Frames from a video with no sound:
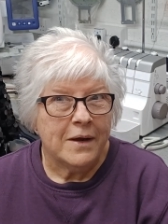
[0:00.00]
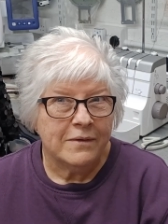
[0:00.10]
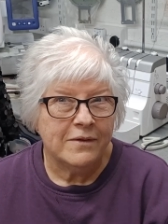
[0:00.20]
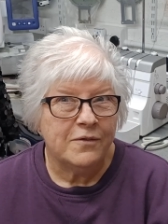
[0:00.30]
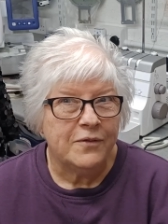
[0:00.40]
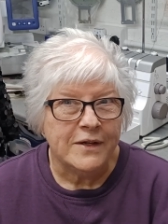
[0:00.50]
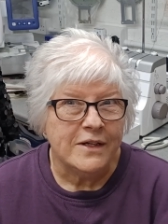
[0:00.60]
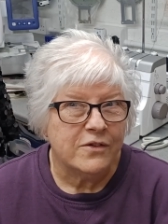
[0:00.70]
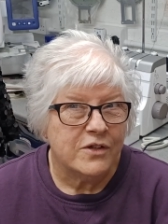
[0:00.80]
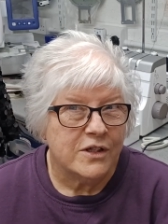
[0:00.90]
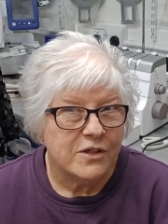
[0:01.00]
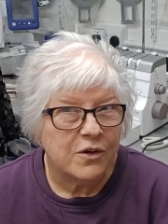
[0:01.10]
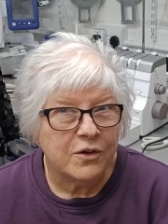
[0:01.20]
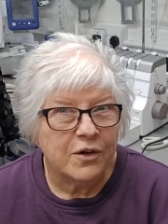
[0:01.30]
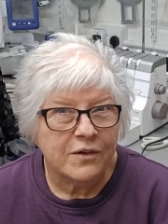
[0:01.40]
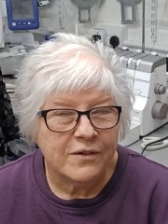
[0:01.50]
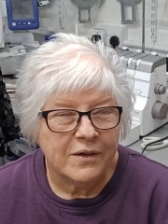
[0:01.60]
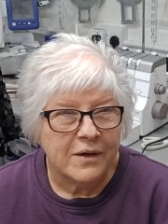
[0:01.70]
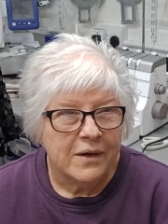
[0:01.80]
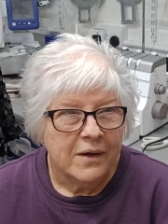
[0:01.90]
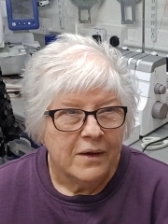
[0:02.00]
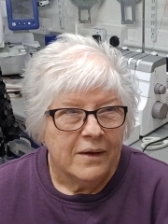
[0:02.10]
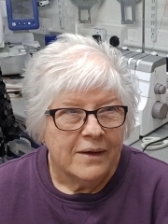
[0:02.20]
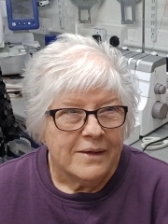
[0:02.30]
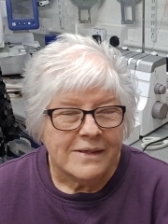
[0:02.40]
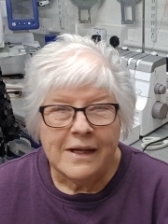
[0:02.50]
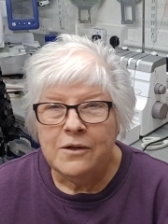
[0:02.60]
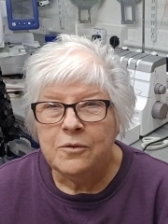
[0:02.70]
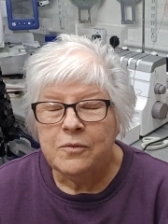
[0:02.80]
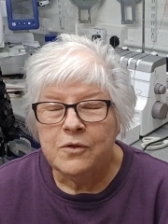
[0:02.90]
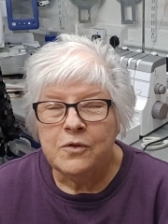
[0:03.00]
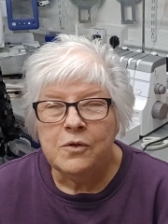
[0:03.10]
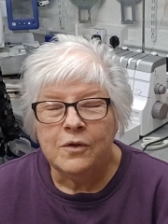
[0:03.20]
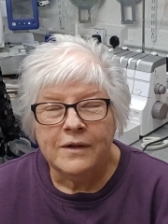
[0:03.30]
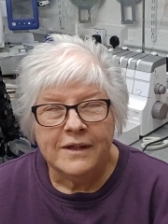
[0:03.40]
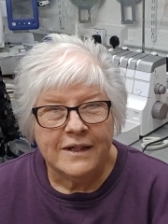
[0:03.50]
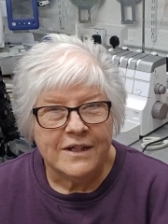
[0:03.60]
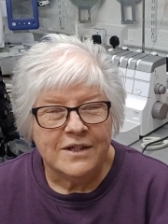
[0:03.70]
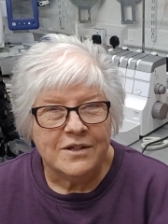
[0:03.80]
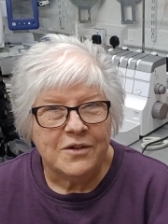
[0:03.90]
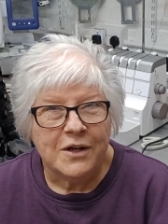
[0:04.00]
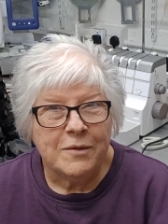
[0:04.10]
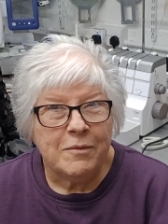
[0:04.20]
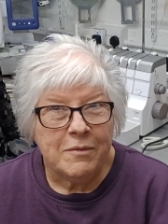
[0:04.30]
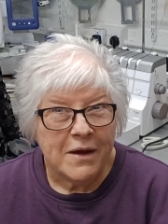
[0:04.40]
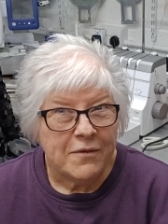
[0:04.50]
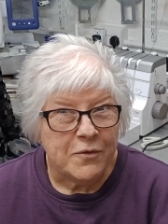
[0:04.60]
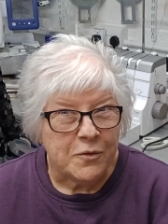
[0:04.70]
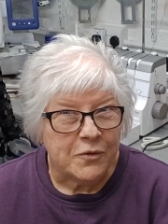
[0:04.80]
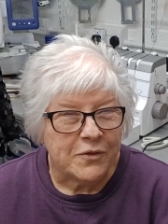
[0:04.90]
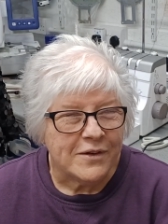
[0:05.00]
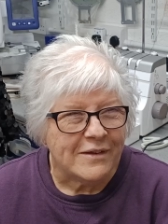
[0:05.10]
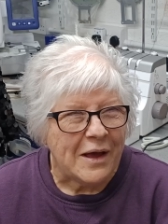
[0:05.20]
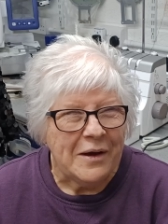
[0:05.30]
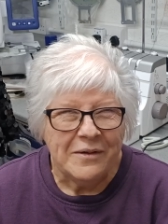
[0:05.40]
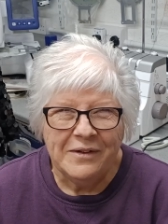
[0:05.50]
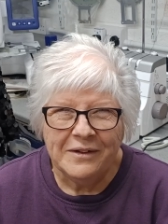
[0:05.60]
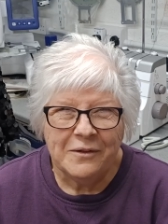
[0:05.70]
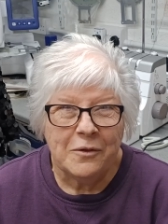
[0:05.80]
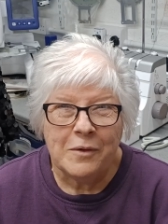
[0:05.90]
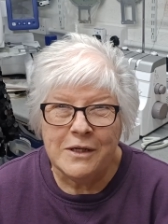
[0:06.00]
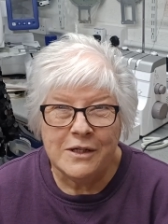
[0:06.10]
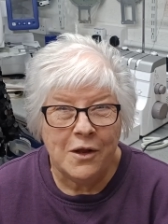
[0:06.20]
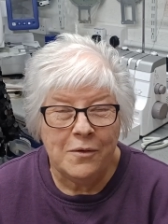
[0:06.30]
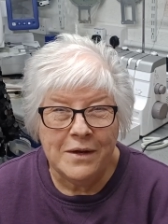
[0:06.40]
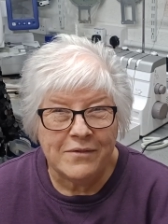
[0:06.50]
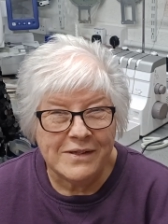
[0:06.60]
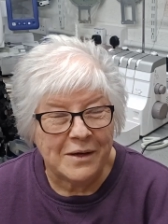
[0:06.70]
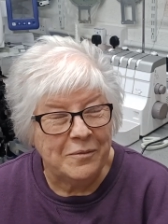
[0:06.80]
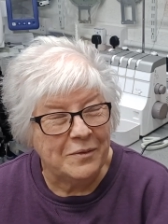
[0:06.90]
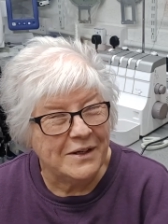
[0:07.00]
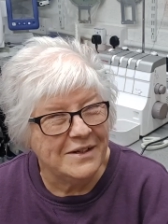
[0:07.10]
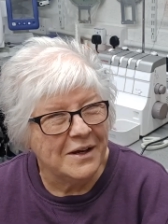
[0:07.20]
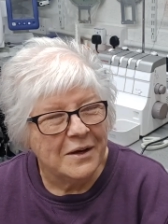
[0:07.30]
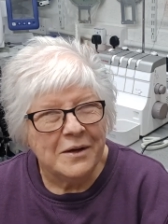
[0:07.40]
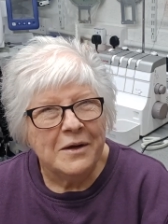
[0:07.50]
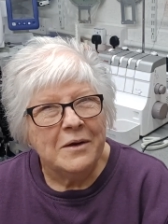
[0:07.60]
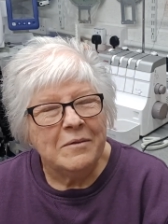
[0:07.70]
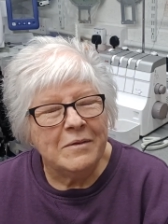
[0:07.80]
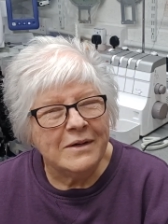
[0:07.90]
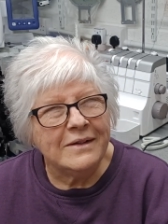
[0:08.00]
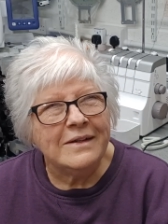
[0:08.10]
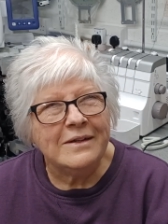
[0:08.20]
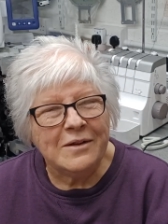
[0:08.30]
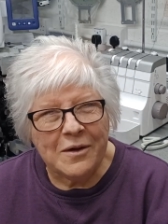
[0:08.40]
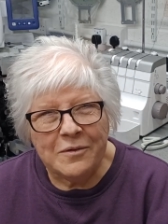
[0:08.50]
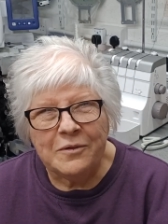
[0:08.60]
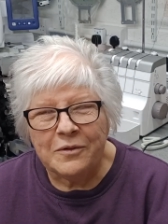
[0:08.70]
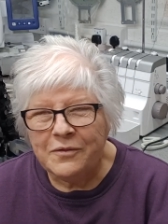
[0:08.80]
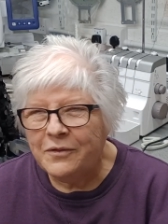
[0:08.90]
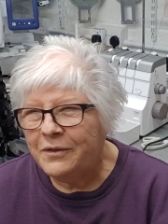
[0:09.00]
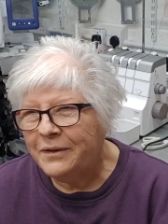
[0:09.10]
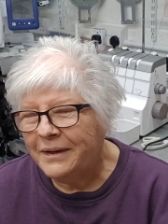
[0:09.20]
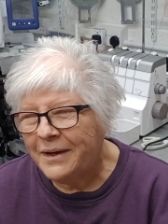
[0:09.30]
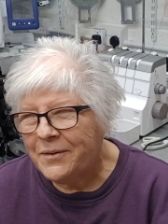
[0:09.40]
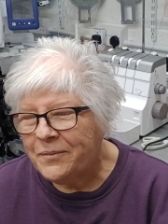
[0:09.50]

out of the freezer and she's not got to stand up for too long in the kitchen trying to prepare food for herself, otherwise she'll only have a sandwich, which is no good for her.